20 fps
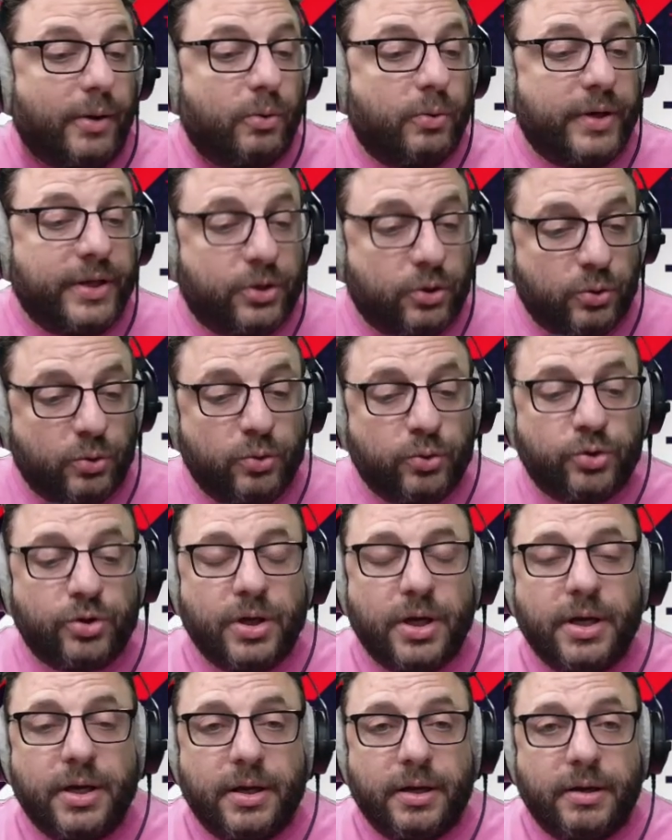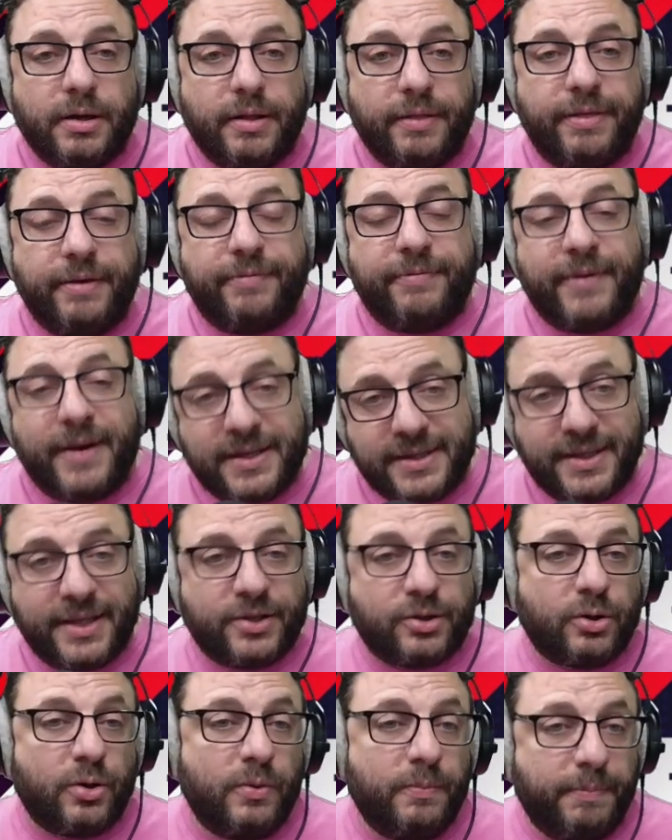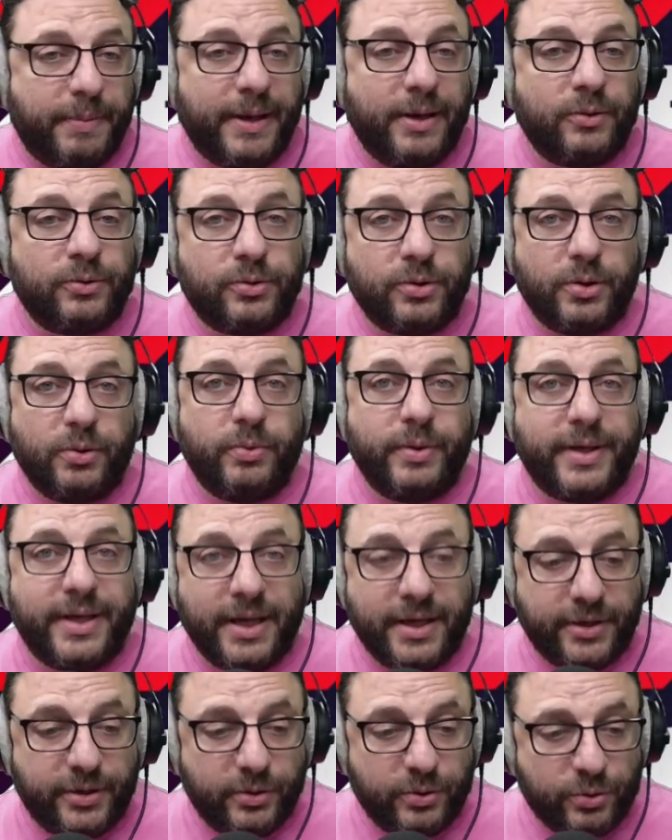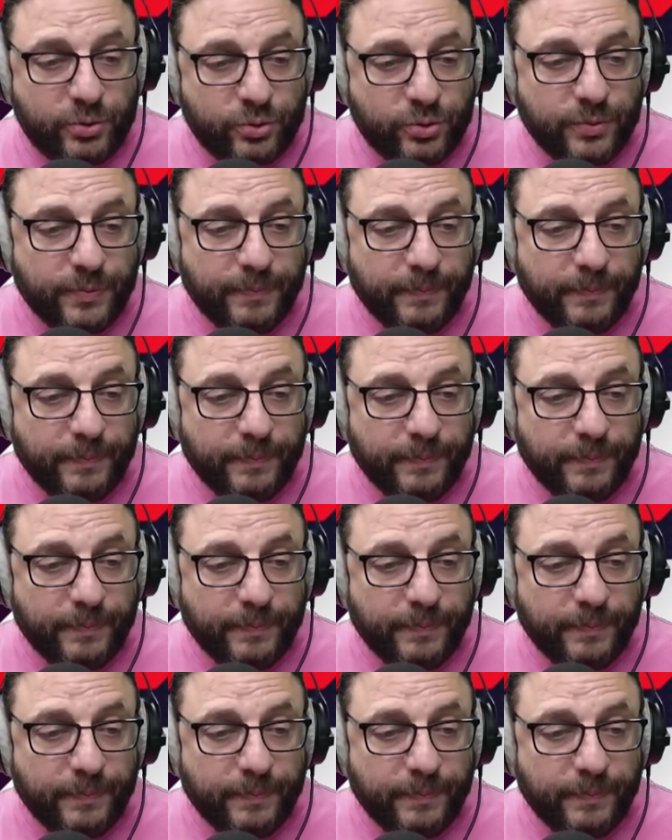choose the fastest compound we can use,